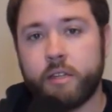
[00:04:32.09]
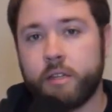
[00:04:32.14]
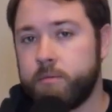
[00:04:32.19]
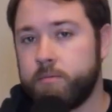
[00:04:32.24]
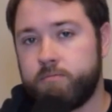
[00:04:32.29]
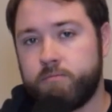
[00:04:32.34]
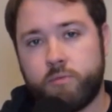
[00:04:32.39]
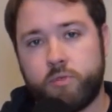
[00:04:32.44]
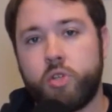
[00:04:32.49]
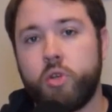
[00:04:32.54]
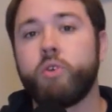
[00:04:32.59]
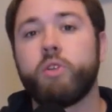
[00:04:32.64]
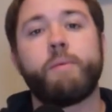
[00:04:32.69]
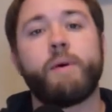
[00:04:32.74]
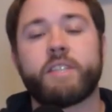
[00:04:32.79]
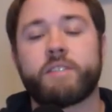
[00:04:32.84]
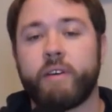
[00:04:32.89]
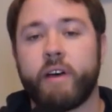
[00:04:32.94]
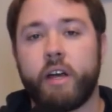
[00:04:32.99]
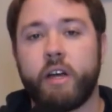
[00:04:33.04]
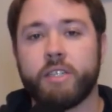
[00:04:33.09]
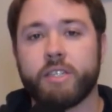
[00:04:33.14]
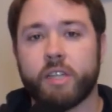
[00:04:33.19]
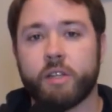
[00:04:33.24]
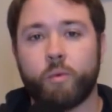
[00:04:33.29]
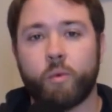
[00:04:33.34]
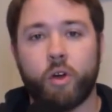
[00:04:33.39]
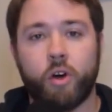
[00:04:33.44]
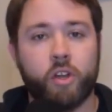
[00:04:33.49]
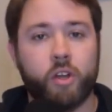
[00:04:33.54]
The 2 of the best fighters
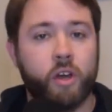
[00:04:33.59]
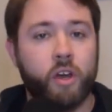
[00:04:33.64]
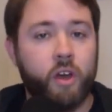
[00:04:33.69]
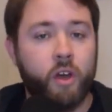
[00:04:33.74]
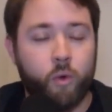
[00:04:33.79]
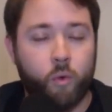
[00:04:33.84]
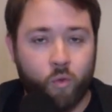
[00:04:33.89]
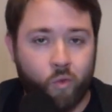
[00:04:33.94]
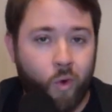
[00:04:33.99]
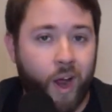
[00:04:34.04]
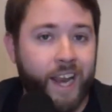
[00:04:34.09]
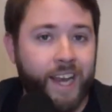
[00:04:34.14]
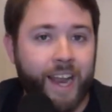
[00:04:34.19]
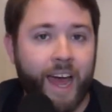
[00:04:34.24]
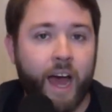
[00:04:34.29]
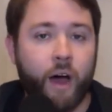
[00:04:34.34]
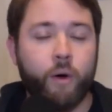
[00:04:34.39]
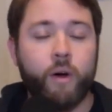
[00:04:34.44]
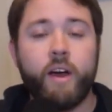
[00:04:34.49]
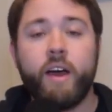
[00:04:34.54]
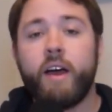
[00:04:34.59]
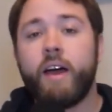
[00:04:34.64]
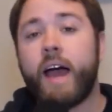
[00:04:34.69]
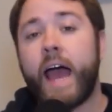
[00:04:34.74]
in the world right now.